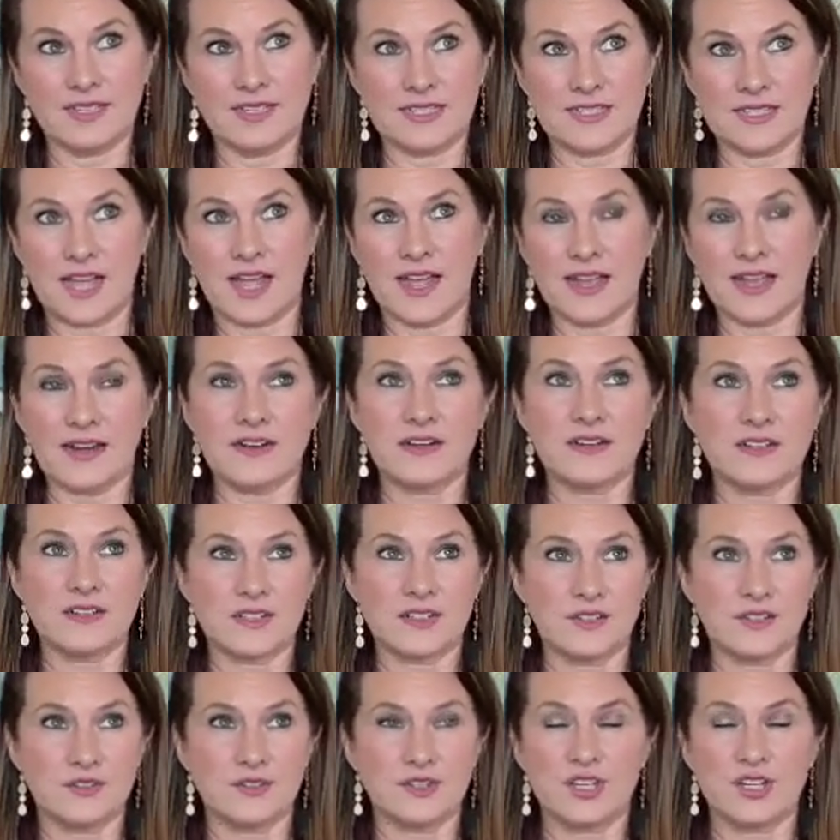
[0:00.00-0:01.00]
desire
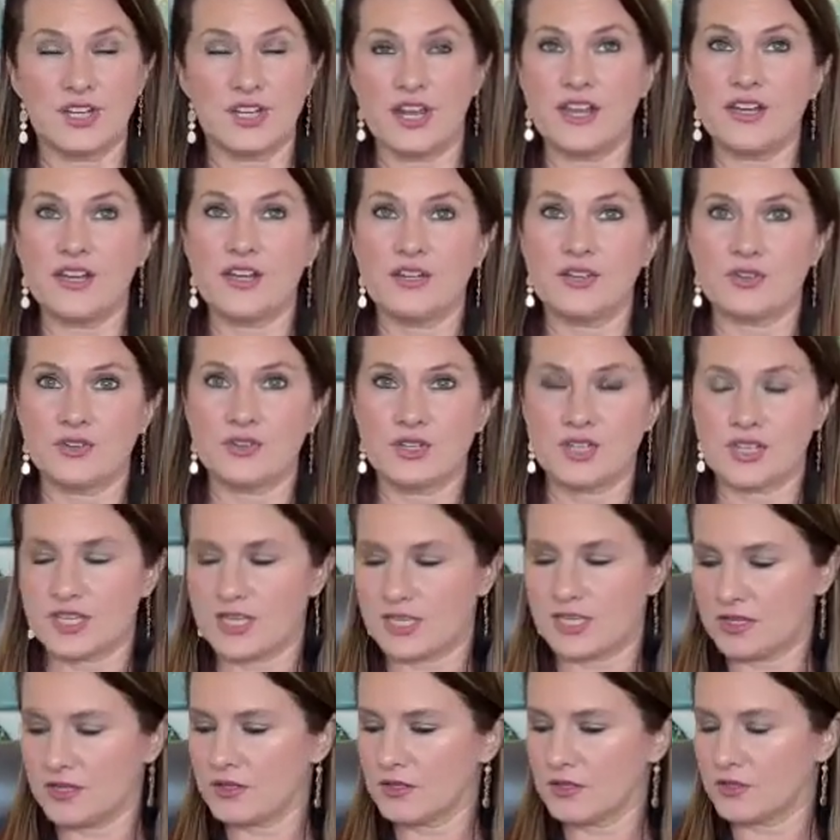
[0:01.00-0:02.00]
to change or to
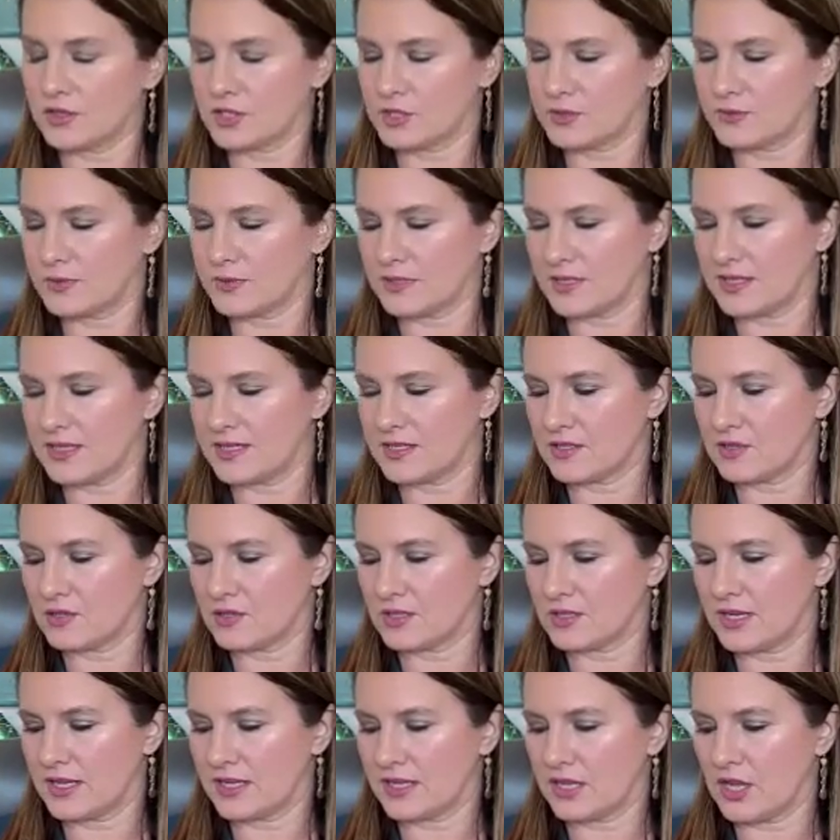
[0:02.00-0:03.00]
heal or to release
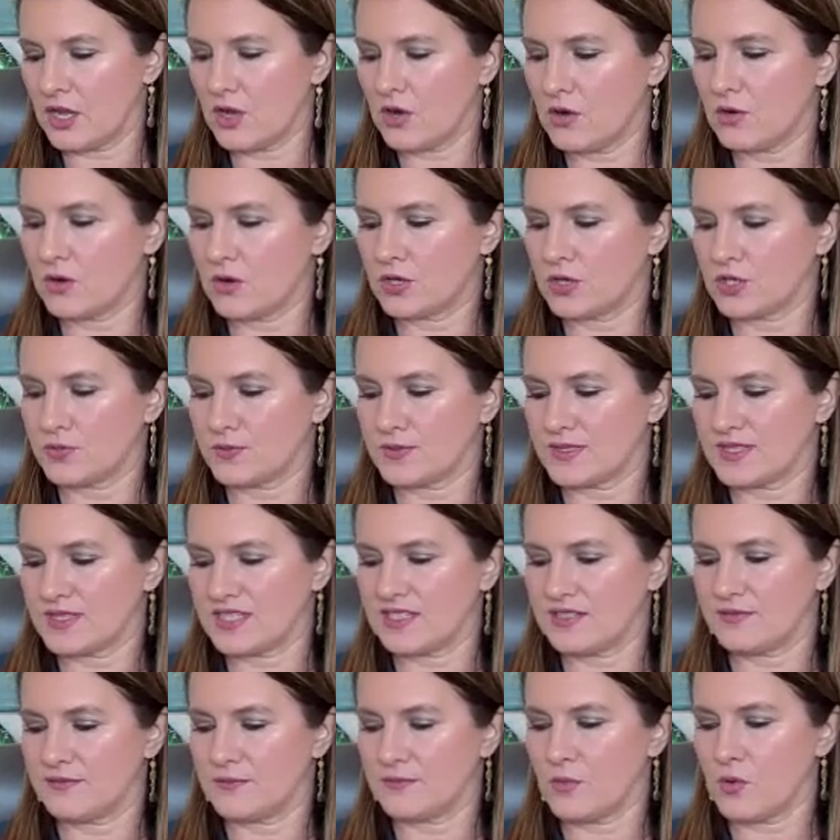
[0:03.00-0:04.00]
or to let go or to
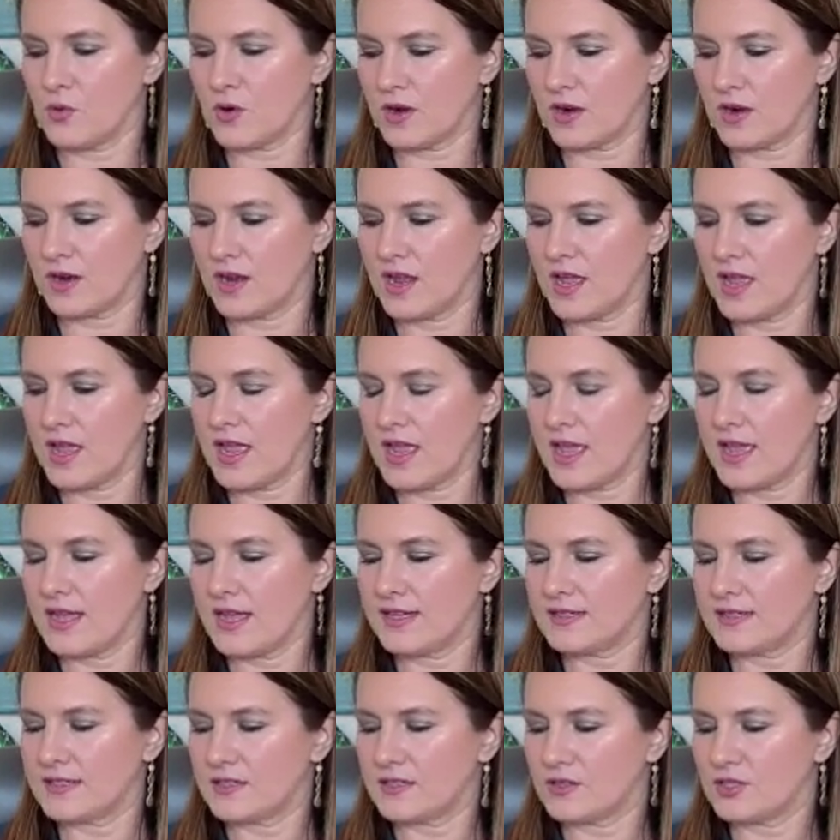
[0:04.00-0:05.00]
receive more.
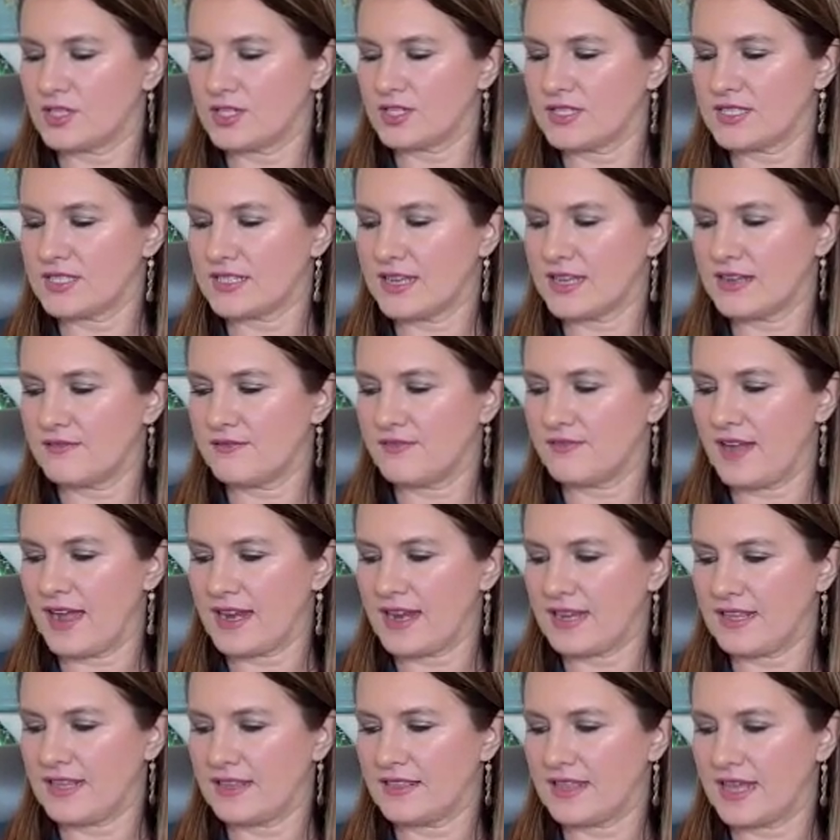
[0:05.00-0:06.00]
And so just
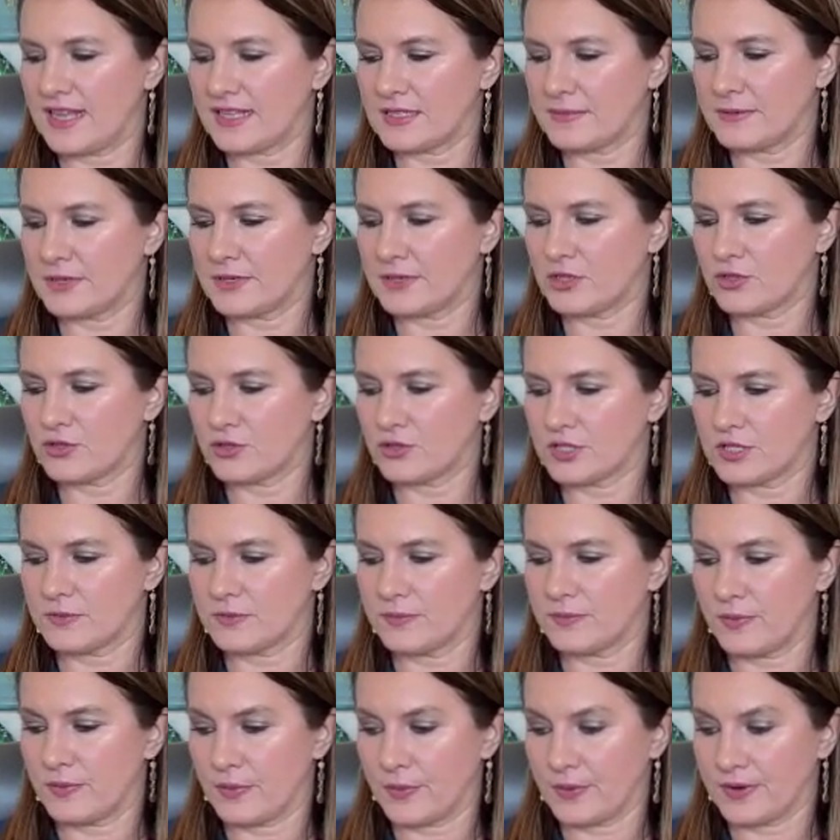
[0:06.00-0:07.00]
inviting that spiritual
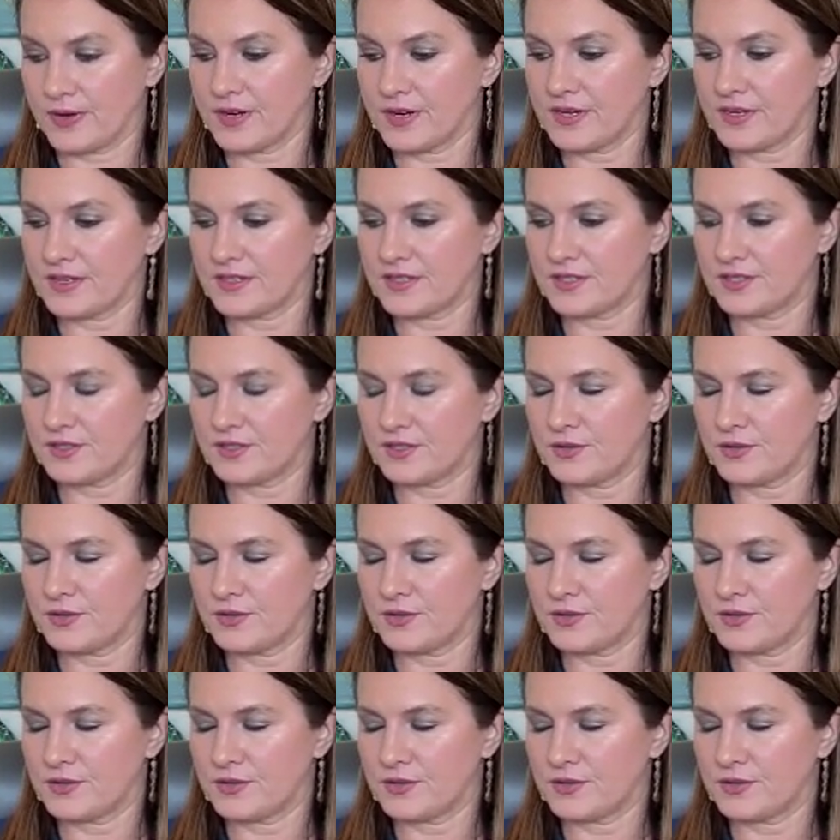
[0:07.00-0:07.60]
support